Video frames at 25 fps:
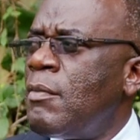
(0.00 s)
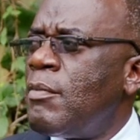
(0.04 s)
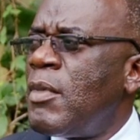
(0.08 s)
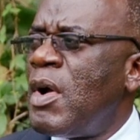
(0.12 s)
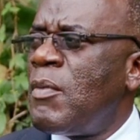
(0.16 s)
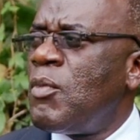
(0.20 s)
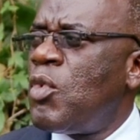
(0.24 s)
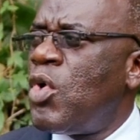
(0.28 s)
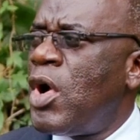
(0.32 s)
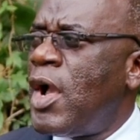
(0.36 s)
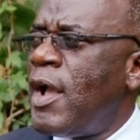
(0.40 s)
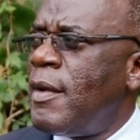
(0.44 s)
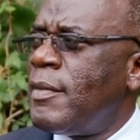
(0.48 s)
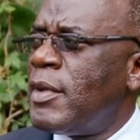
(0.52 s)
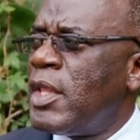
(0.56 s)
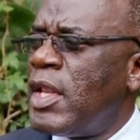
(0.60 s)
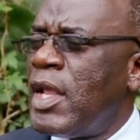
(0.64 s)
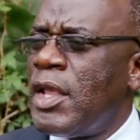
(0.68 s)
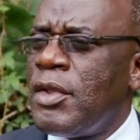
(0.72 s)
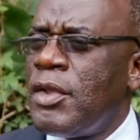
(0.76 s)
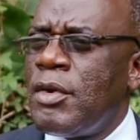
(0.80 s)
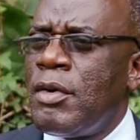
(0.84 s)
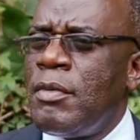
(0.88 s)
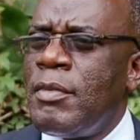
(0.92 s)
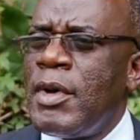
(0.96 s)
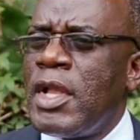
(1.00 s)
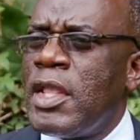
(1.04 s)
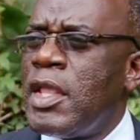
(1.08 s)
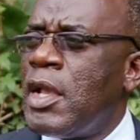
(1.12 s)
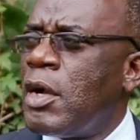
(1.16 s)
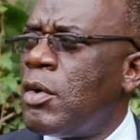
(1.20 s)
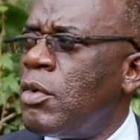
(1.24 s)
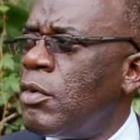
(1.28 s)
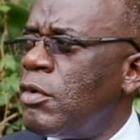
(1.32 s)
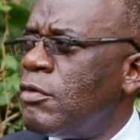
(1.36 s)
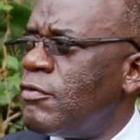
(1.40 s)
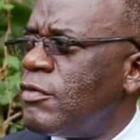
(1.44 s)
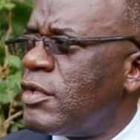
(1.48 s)
bamuwabirayo bajja
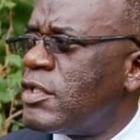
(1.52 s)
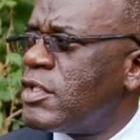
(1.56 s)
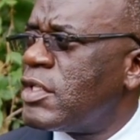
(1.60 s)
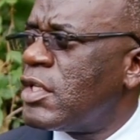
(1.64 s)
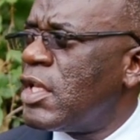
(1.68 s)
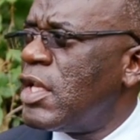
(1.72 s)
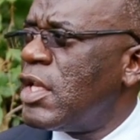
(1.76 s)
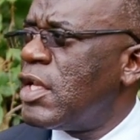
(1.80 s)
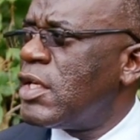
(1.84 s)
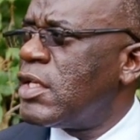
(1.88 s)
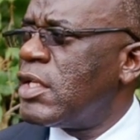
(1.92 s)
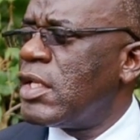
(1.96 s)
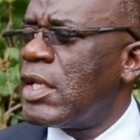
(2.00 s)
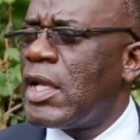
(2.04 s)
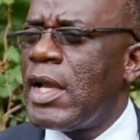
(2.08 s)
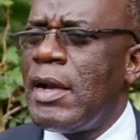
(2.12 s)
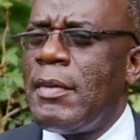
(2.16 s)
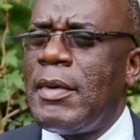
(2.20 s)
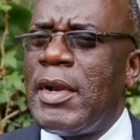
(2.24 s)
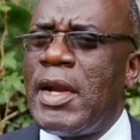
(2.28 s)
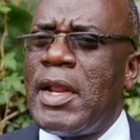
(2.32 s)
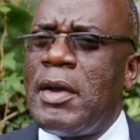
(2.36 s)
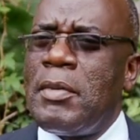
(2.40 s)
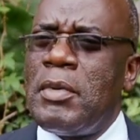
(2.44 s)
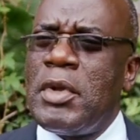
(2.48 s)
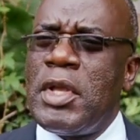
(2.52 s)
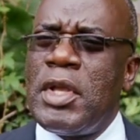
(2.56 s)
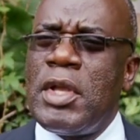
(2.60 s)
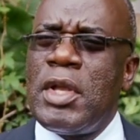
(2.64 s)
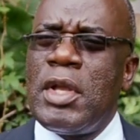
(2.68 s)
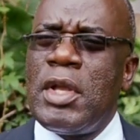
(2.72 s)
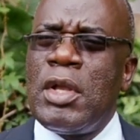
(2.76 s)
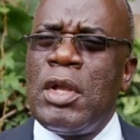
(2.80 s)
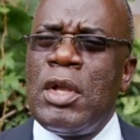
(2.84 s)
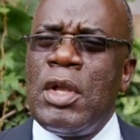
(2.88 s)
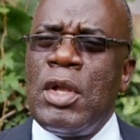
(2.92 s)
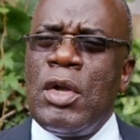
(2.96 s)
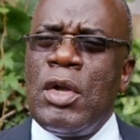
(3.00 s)
ku investigatinga balabe